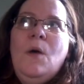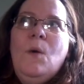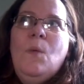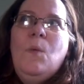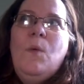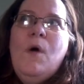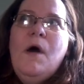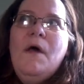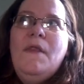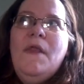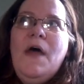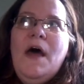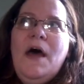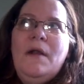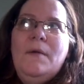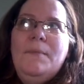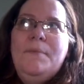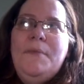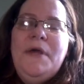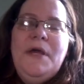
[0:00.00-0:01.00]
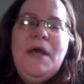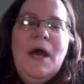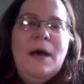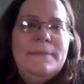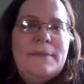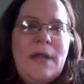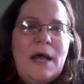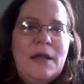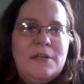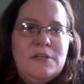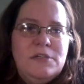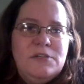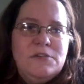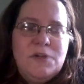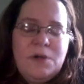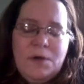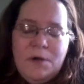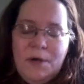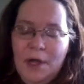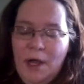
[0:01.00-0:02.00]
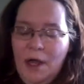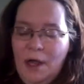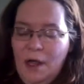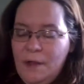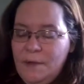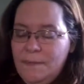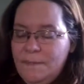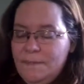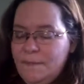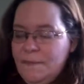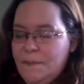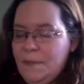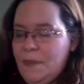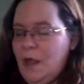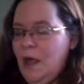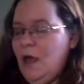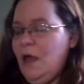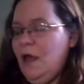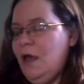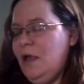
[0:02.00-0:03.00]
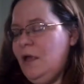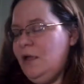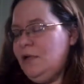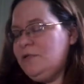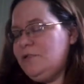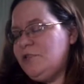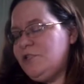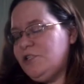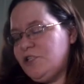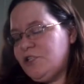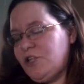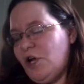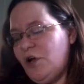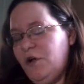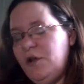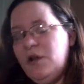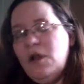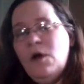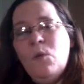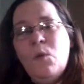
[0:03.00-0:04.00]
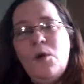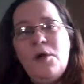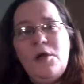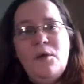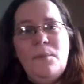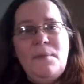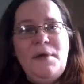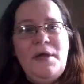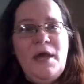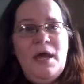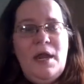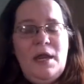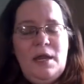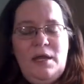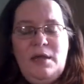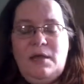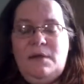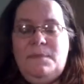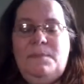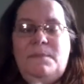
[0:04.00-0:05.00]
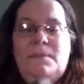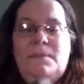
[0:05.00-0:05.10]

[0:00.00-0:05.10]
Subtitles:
what that'll be, I'm not too sure yet. And just so you know what you'll be getting,